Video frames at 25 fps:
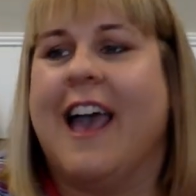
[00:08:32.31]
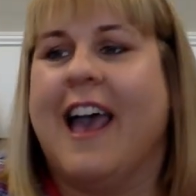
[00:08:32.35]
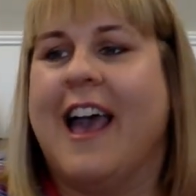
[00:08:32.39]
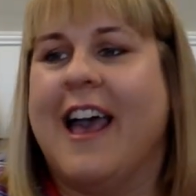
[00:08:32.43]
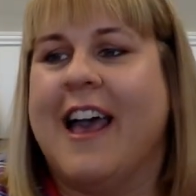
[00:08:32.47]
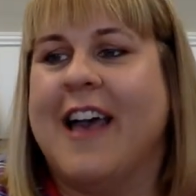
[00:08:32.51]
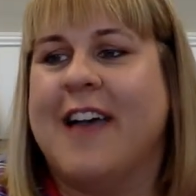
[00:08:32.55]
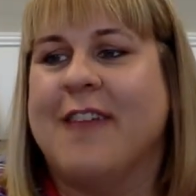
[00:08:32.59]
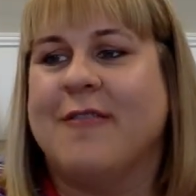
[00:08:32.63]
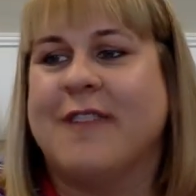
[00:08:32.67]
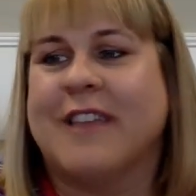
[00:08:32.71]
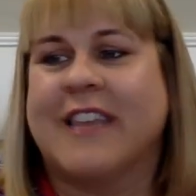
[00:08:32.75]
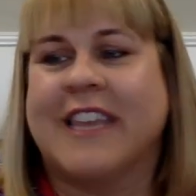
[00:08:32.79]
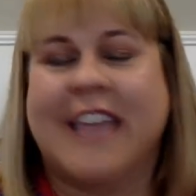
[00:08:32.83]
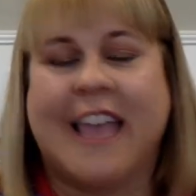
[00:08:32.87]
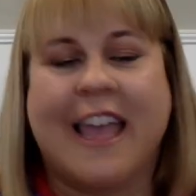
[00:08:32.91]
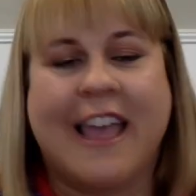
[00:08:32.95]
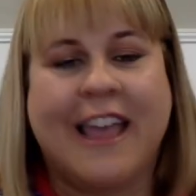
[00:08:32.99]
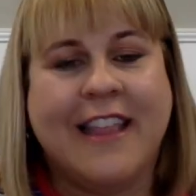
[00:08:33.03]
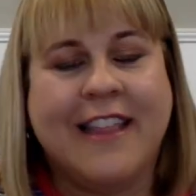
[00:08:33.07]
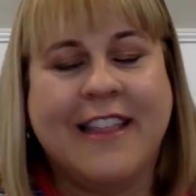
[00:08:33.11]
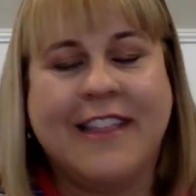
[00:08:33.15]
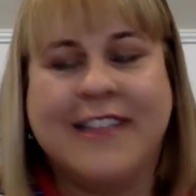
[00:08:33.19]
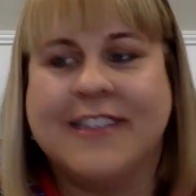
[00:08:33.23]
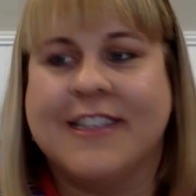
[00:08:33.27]

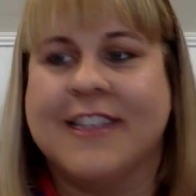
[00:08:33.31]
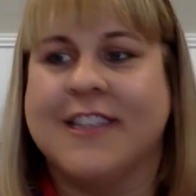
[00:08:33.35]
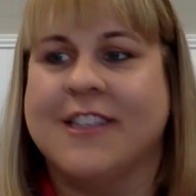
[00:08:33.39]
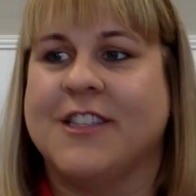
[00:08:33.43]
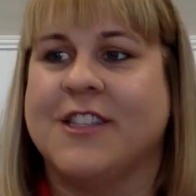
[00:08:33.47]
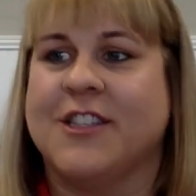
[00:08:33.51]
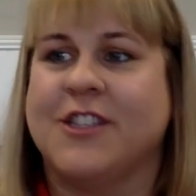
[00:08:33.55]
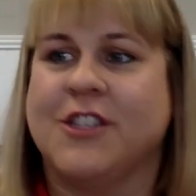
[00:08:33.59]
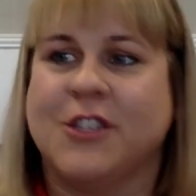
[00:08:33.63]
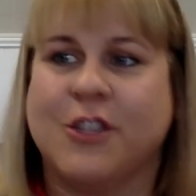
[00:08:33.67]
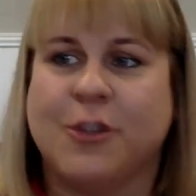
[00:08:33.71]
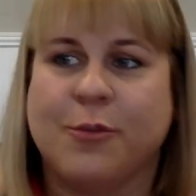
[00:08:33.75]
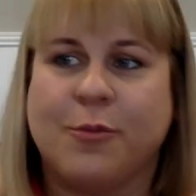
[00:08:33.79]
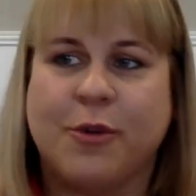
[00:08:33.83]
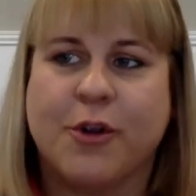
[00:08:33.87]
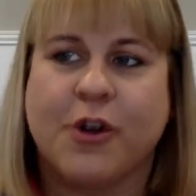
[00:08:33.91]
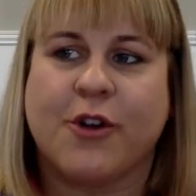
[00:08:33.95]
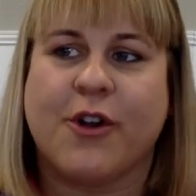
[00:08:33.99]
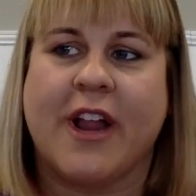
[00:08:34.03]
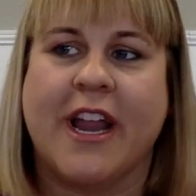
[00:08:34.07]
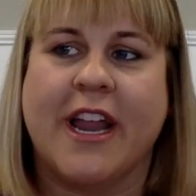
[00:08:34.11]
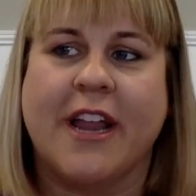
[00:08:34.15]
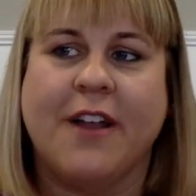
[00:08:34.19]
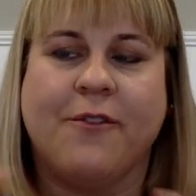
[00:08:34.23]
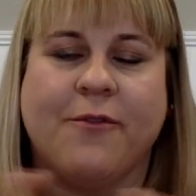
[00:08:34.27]
Again, this is super
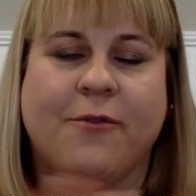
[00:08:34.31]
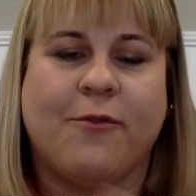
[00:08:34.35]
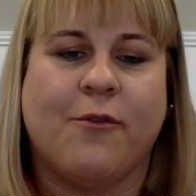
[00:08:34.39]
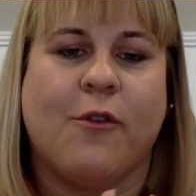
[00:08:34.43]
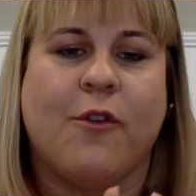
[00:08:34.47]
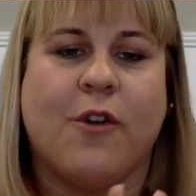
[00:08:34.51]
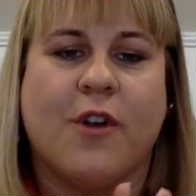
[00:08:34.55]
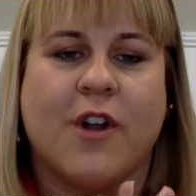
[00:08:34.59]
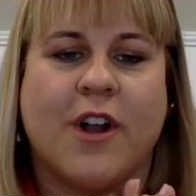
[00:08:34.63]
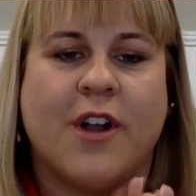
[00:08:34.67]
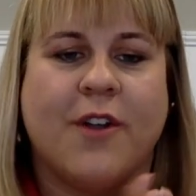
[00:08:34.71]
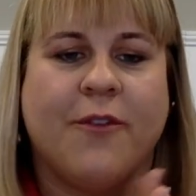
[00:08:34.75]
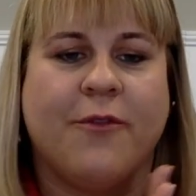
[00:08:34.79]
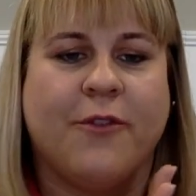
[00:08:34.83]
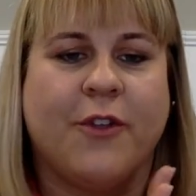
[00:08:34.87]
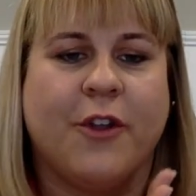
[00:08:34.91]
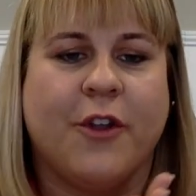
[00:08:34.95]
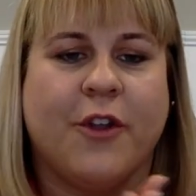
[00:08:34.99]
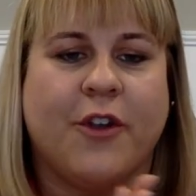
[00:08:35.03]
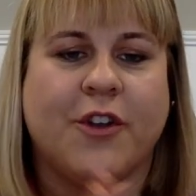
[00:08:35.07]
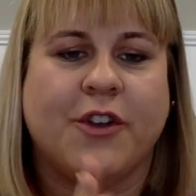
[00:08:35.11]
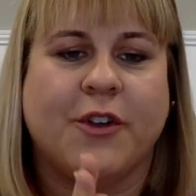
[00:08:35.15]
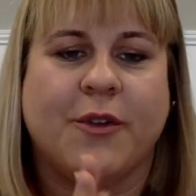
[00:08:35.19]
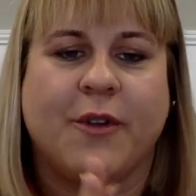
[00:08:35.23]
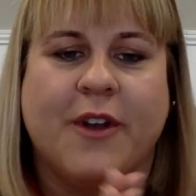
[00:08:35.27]
great for if
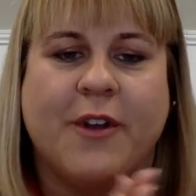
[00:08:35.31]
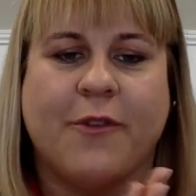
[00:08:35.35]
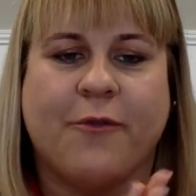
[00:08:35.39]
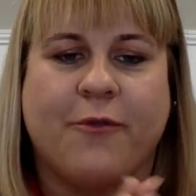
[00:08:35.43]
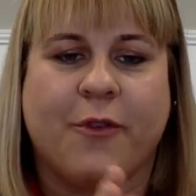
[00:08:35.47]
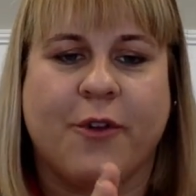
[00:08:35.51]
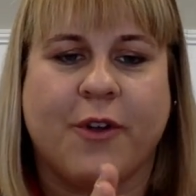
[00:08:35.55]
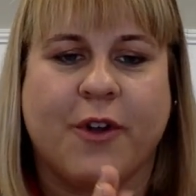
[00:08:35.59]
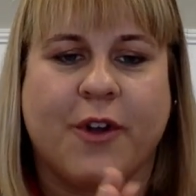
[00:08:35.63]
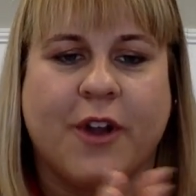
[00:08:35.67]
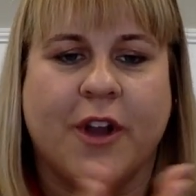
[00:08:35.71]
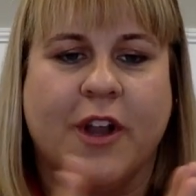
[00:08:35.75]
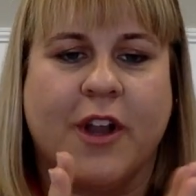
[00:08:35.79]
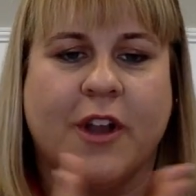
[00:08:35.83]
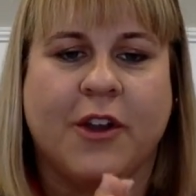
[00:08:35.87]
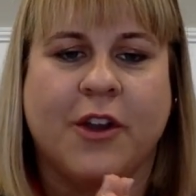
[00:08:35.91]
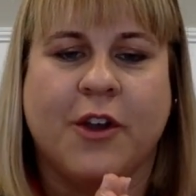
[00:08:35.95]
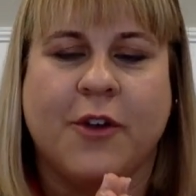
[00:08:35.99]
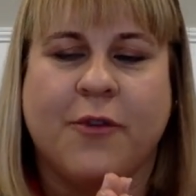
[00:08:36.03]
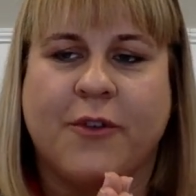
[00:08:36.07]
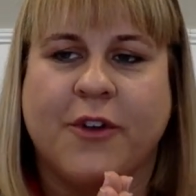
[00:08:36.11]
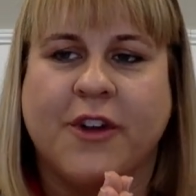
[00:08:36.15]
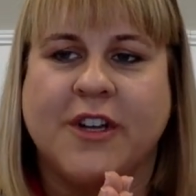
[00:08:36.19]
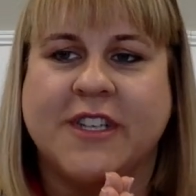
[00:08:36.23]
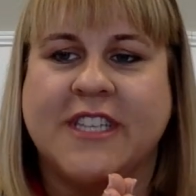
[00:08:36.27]
you're doing it for
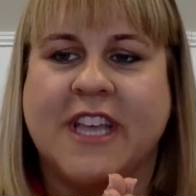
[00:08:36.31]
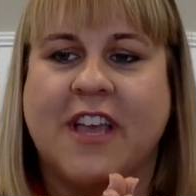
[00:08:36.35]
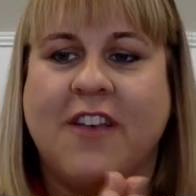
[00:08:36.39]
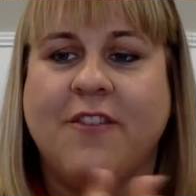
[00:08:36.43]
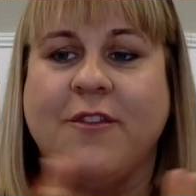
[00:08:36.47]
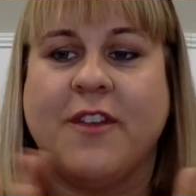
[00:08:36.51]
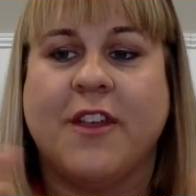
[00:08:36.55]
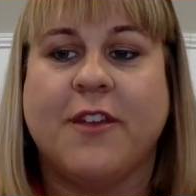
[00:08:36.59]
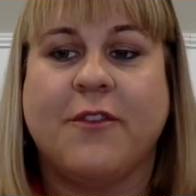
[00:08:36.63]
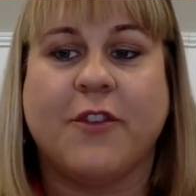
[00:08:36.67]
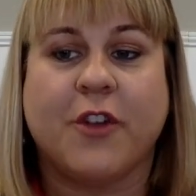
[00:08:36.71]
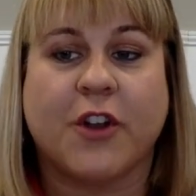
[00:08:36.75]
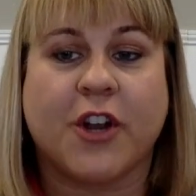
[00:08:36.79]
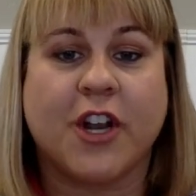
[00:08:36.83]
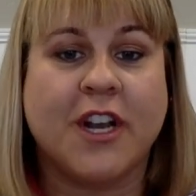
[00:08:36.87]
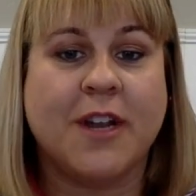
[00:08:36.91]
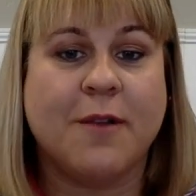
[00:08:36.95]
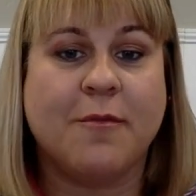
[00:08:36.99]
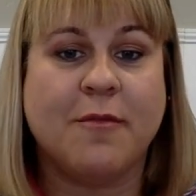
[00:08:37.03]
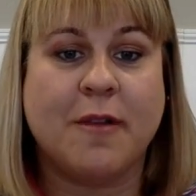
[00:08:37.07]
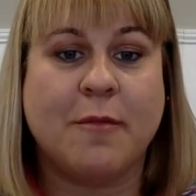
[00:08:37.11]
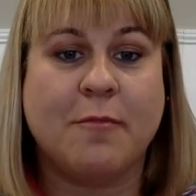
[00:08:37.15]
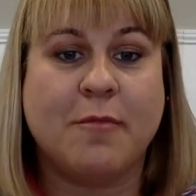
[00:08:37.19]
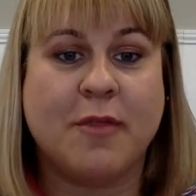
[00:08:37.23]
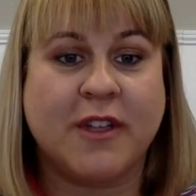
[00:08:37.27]
yourself. If you're going
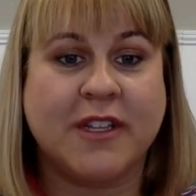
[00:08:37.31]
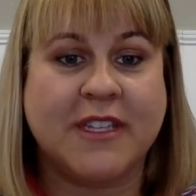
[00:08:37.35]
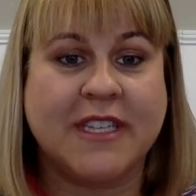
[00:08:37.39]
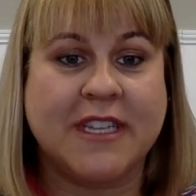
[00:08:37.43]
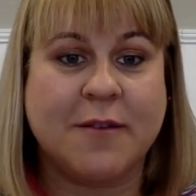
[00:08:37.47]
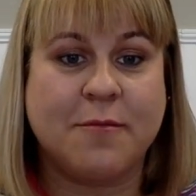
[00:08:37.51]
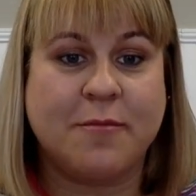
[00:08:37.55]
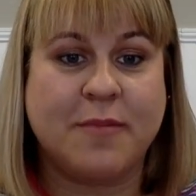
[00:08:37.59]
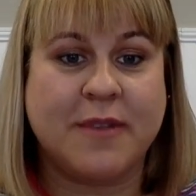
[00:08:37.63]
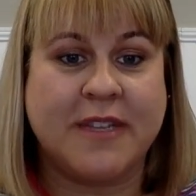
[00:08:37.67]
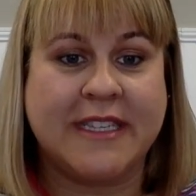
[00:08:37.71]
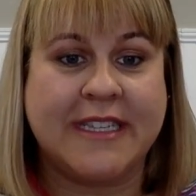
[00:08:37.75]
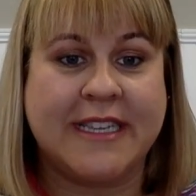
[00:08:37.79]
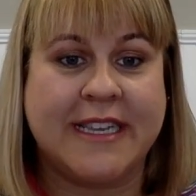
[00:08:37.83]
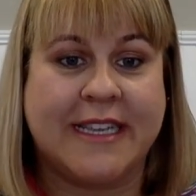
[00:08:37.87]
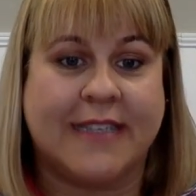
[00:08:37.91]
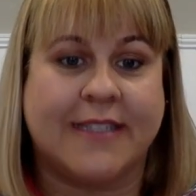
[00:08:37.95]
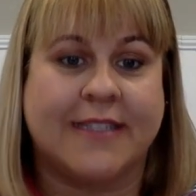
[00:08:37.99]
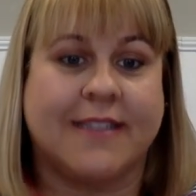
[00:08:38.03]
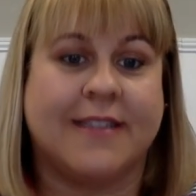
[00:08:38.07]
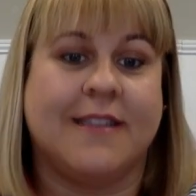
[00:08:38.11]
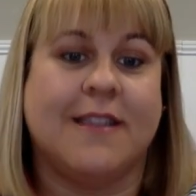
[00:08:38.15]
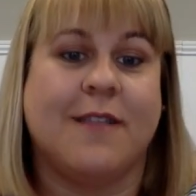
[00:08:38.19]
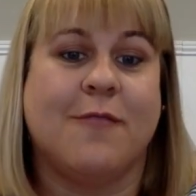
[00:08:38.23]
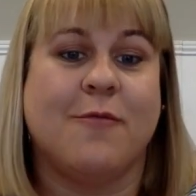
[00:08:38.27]
to be building a
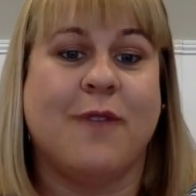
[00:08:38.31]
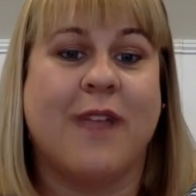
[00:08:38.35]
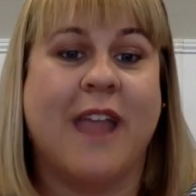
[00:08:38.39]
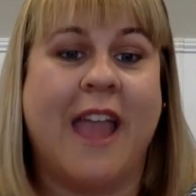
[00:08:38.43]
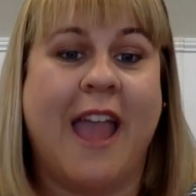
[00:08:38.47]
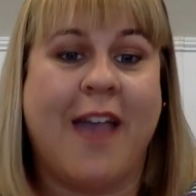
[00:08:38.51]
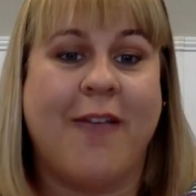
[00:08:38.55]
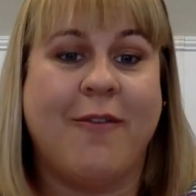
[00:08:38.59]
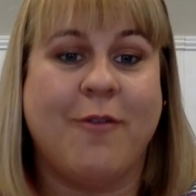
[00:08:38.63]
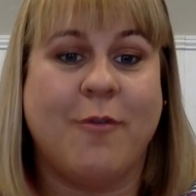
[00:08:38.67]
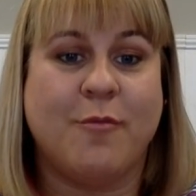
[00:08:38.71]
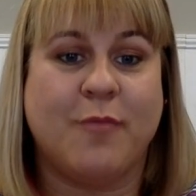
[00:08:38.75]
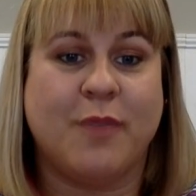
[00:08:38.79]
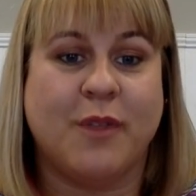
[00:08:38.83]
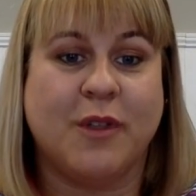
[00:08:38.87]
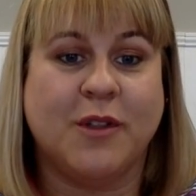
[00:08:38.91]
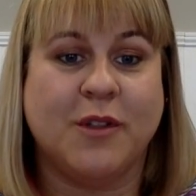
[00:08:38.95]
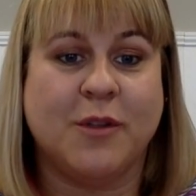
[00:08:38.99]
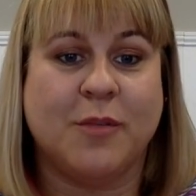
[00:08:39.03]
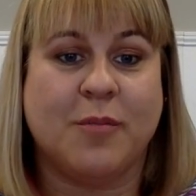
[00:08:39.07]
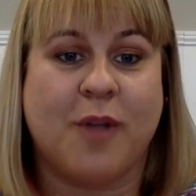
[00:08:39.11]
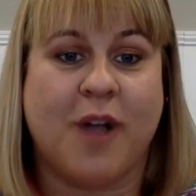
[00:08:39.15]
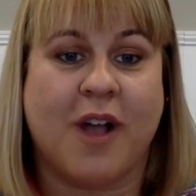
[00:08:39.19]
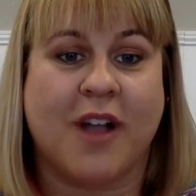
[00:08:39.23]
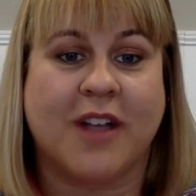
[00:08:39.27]
business, then we have a
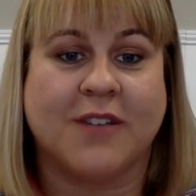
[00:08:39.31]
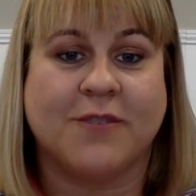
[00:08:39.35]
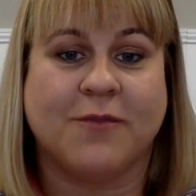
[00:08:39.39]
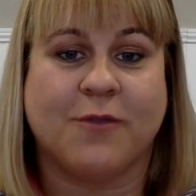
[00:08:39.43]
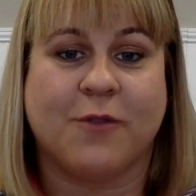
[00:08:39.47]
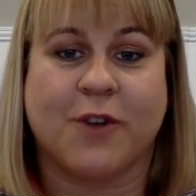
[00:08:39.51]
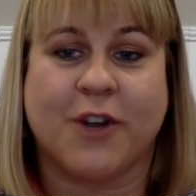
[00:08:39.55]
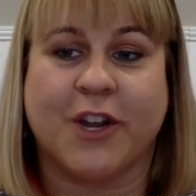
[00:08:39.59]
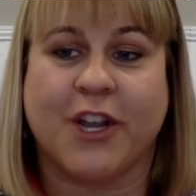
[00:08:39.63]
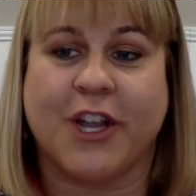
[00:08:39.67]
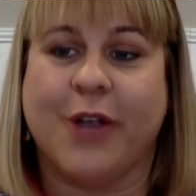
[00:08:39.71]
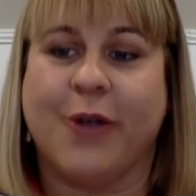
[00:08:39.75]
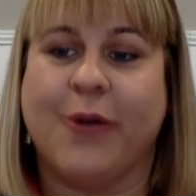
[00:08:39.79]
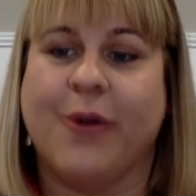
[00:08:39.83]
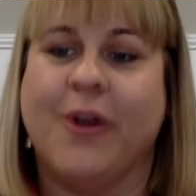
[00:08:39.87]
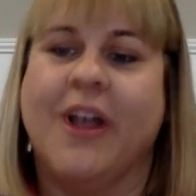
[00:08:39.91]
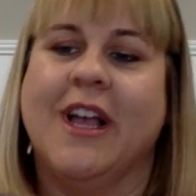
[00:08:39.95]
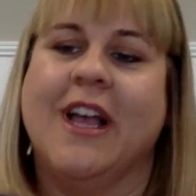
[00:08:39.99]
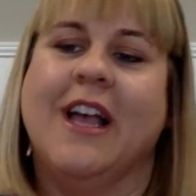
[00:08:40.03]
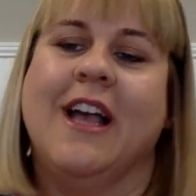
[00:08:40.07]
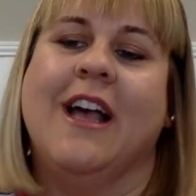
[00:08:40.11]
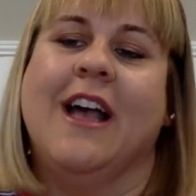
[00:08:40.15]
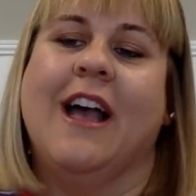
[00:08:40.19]
builder box for you.